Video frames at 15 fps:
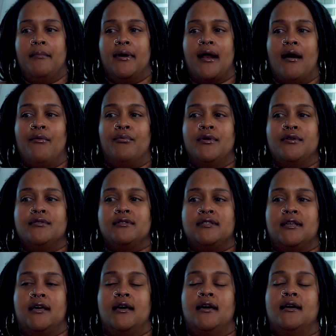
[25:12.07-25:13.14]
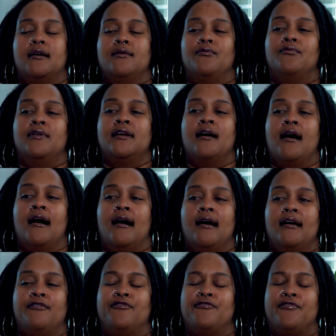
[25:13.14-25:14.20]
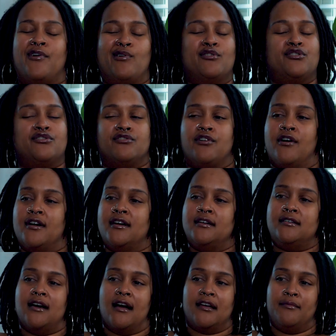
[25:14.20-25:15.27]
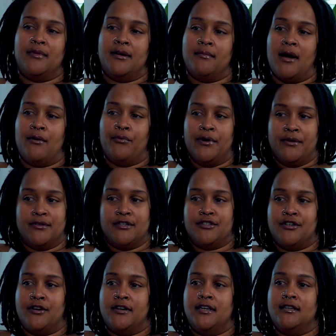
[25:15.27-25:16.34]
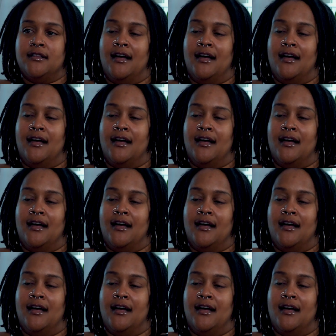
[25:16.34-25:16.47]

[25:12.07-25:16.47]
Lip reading: but I will say when I first started documenting my wellness journey,